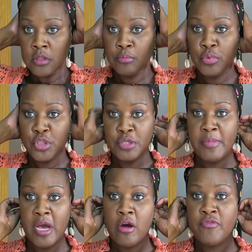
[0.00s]
And push it
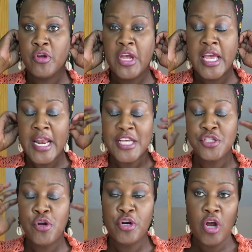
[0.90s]
back off your head. And I
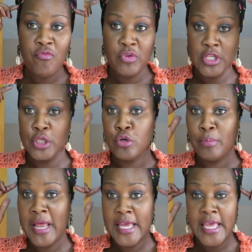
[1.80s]
started off with a little
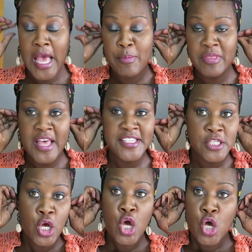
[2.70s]
black cap, and
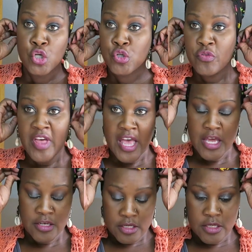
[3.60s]
that's so
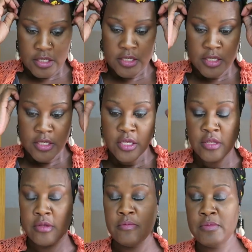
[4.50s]
that
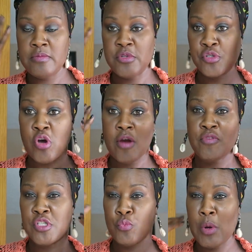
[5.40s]
the
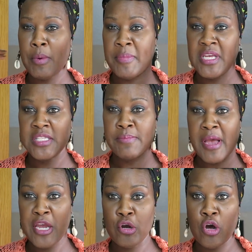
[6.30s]
scarf doesn't rub up against my
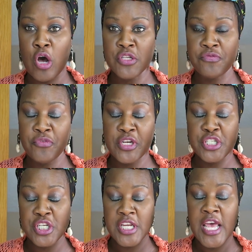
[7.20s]
hair and cause
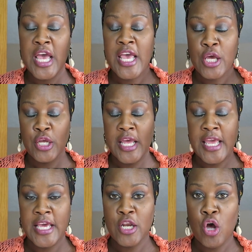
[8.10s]
friction,
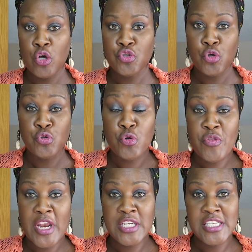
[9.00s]
and also so
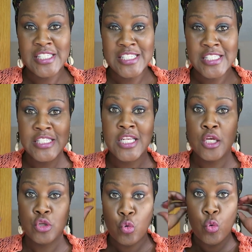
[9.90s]
that it doesn't
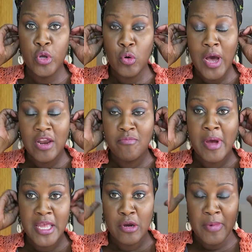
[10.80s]
suck the oil out of
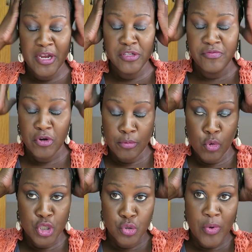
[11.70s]
my hair. My hair is very
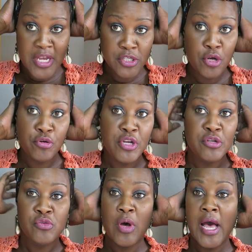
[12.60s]
moisturized under
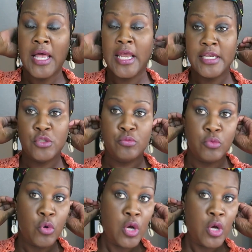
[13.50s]
here, so I like to